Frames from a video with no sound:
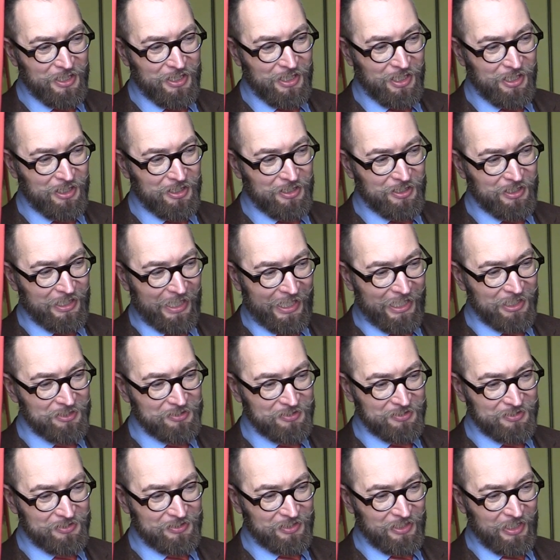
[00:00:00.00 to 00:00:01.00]

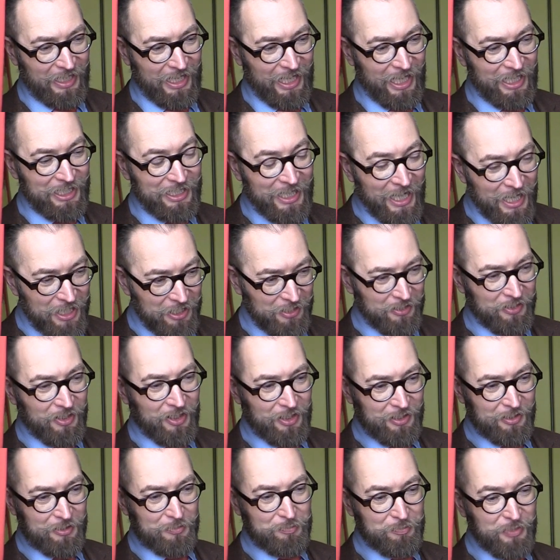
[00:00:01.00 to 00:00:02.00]
It's again
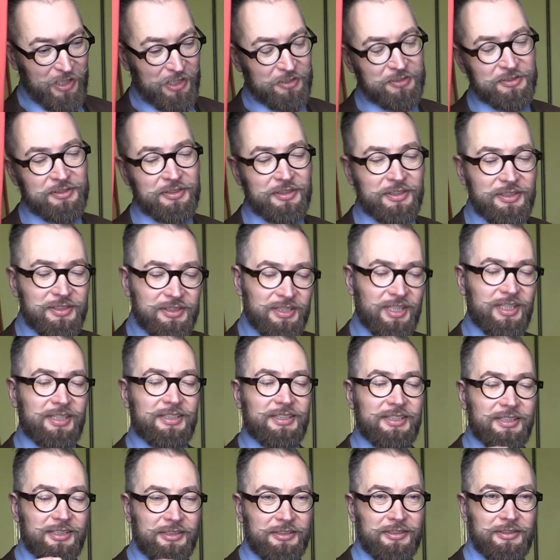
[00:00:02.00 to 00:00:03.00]
based on a
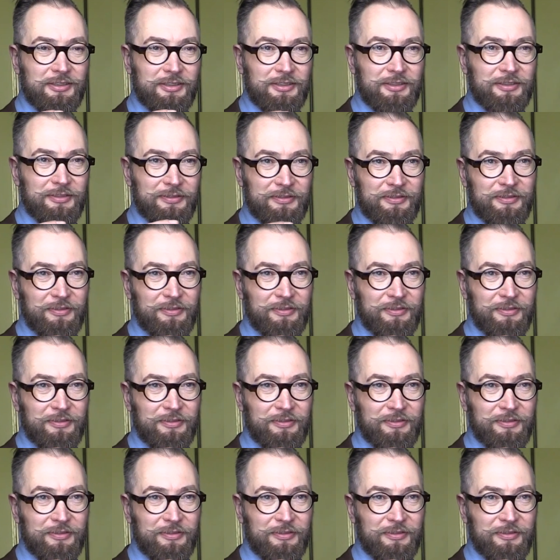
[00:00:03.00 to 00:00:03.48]
tiny little